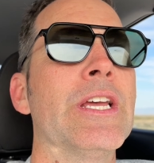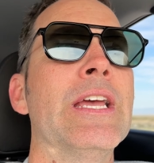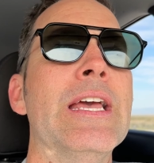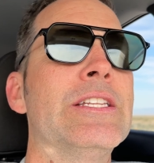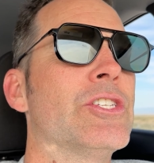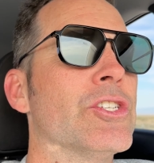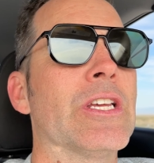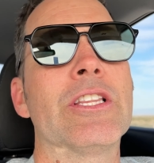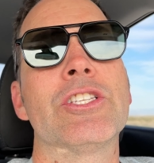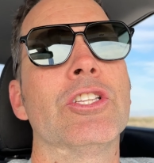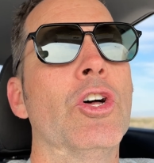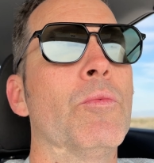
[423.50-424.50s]
it's just like the
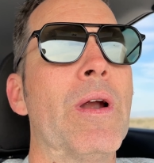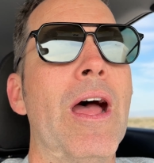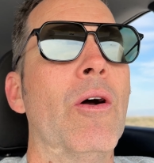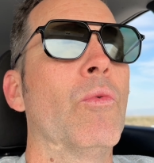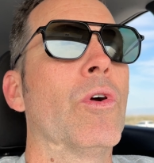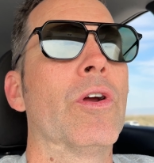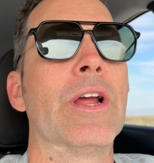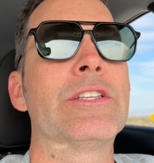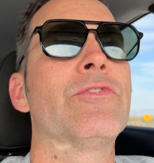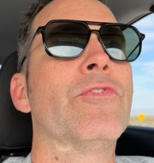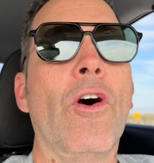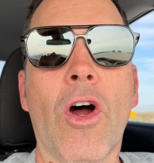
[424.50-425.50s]
Salome route where it's
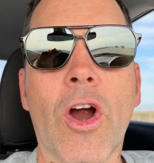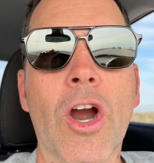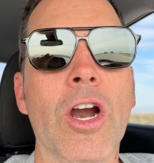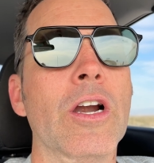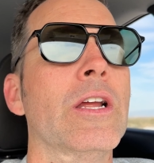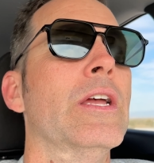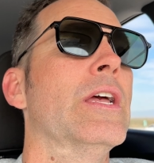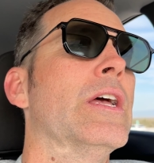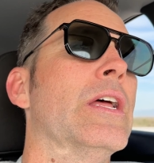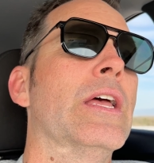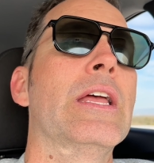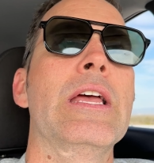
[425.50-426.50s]
far.
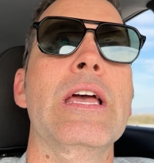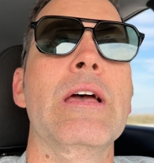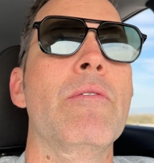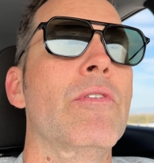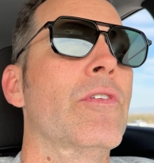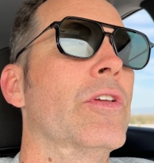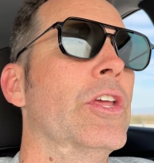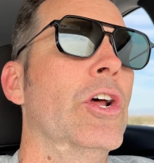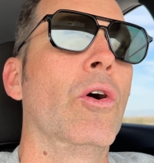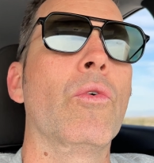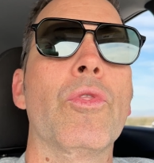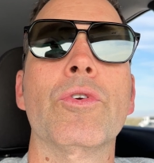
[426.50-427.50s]
You
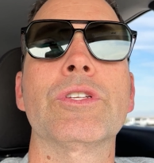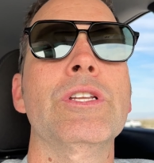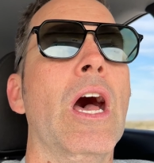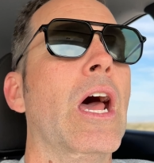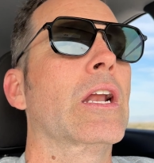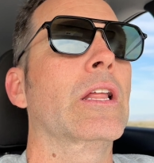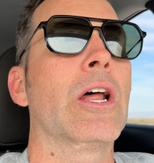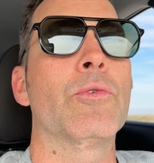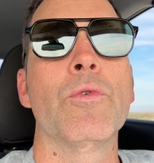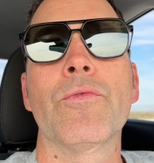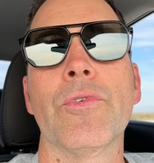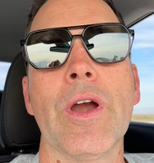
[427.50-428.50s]
know, there's not a lot of
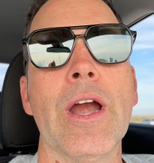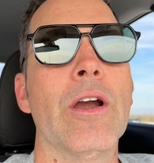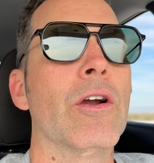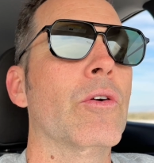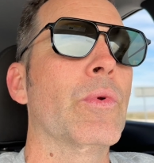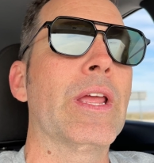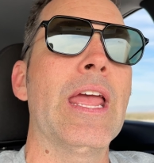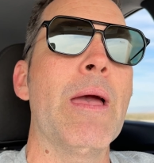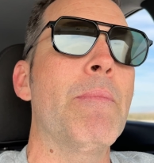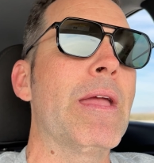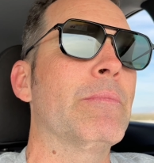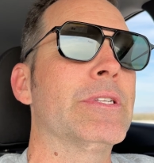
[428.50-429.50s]
room for error. We can't
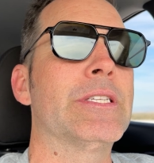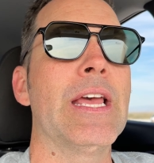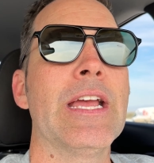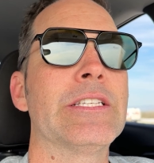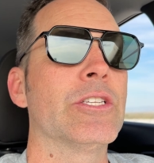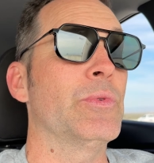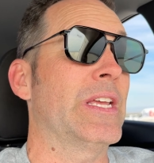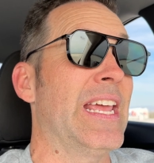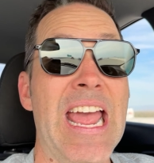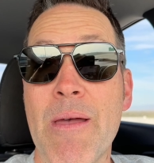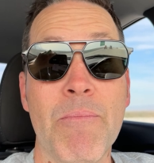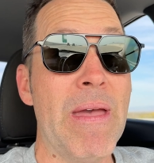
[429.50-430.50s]
make mistakes because we
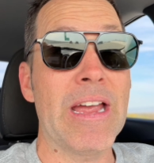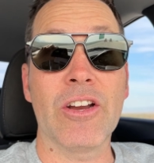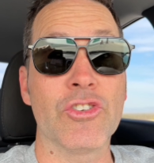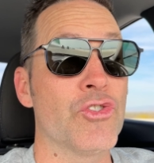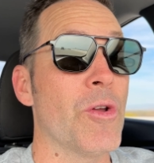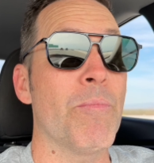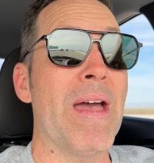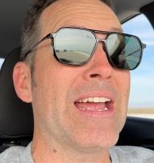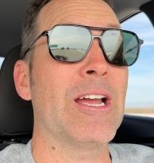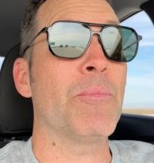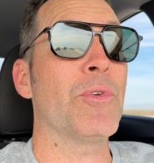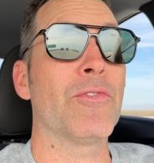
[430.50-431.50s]
can't make a trip back
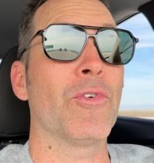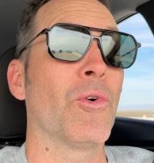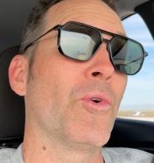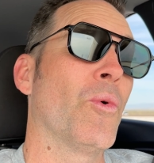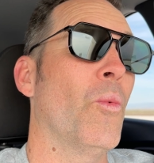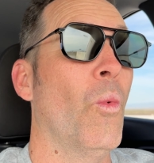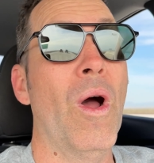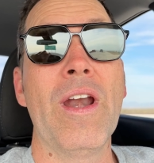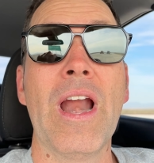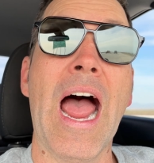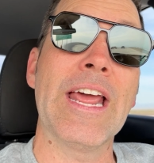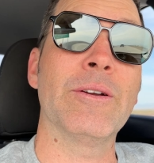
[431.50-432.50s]
up there for one
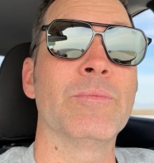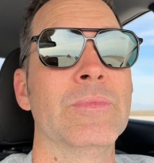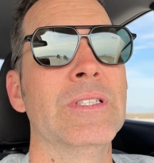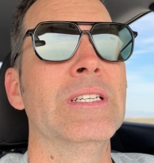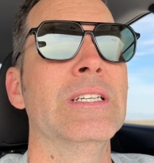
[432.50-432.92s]
item.